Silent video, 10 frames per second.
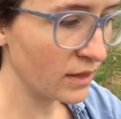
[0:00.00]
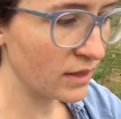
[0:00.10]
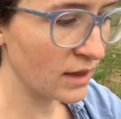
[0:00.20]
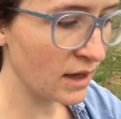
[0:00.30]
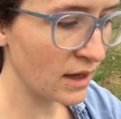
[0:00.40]

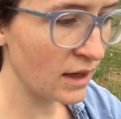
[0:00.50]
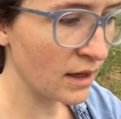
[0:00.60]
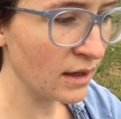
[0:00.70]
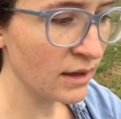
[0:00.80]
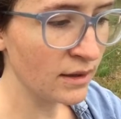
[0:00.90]

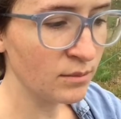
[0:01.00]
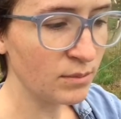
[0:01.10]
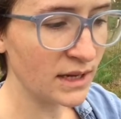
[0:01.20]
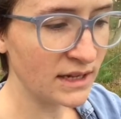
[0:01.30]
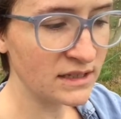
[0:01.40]
the
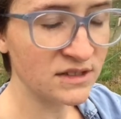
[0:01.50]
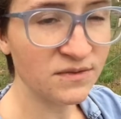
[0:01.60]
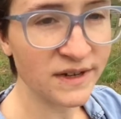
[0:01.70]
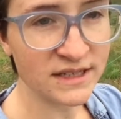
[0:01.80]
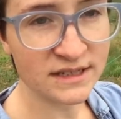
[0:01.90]
beans
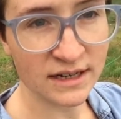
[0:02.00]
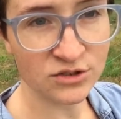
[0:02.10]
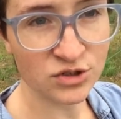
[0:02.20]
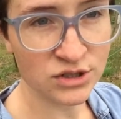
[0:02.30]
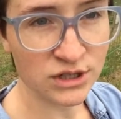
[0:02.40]
fix
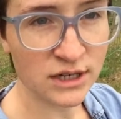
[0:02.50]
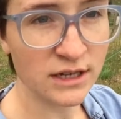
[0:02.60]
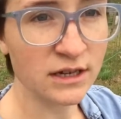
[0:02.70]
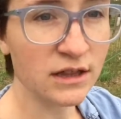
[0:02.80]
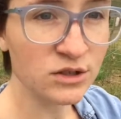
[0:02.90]
nitrogen
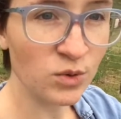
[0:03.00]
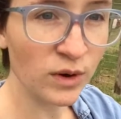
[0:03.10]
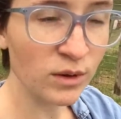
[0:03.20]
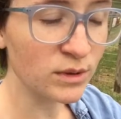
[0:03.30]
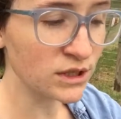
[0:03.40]
into the
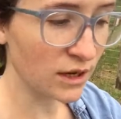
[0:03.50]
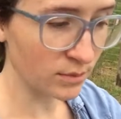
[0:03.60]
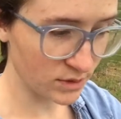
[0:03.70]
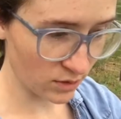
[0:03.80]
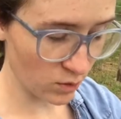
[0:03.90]
soil which
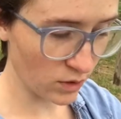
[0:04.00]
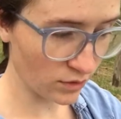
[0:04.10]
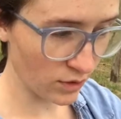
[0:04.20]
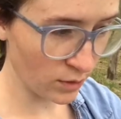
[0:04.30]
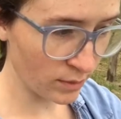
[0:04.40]
helps the
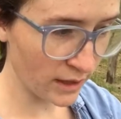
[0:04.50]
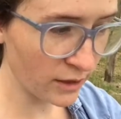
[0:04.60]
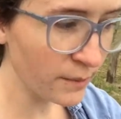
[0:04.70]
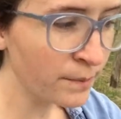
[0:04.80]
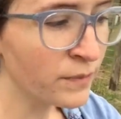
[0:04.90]
corn grow
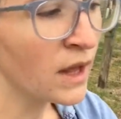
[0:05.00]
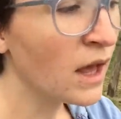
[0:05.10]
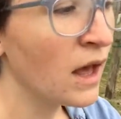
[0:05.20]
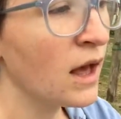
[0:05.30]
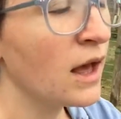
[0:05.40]
better
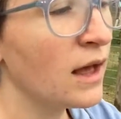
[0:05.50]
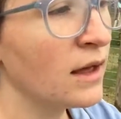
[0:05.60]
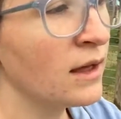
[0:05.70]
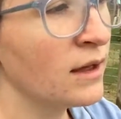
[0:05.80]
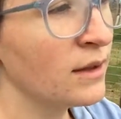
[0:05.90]

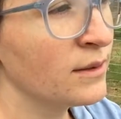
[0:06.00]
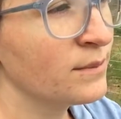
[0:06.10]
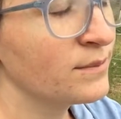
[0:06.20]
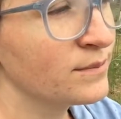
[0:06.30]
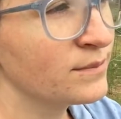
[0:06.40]

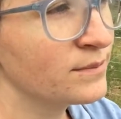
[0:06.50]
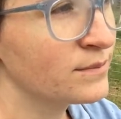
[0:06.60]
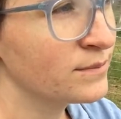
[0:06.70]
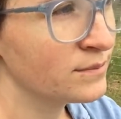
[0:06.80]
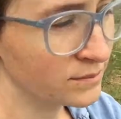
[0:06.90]
um,
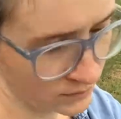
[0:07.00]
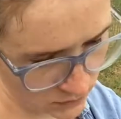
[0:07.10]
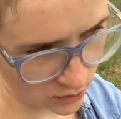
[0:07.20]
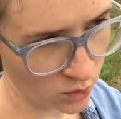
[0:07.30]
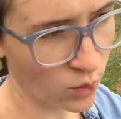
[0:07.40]

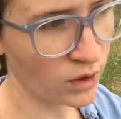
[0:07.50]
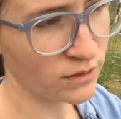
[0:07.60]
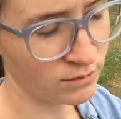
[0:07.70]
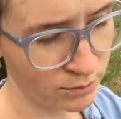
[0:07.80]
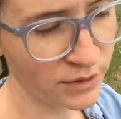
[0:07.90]

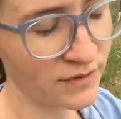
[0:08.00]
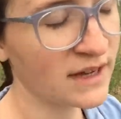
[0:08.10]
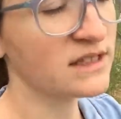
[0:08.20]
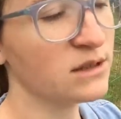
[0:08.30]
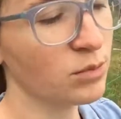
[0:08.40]
corn
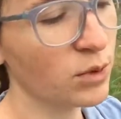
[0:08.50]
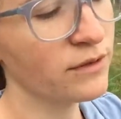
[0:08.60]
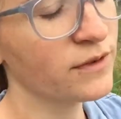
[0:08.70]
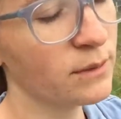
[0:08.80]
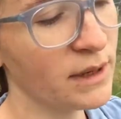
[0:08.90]
provides
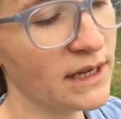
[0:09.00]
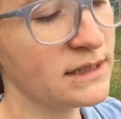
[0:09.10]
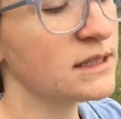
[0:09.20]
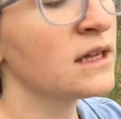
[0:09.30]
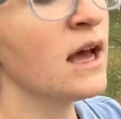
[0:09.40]
support for the
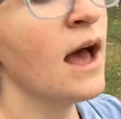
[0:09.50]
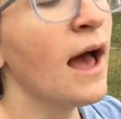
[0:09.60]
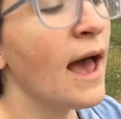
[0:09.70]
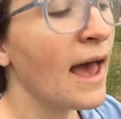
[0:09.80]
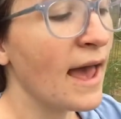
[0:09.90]
beans
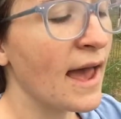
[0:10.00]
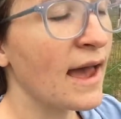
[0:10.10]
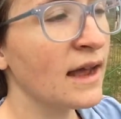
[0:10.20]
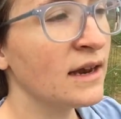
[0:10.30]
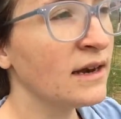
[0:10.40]

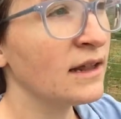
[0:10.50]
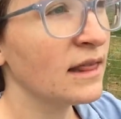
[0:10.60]
and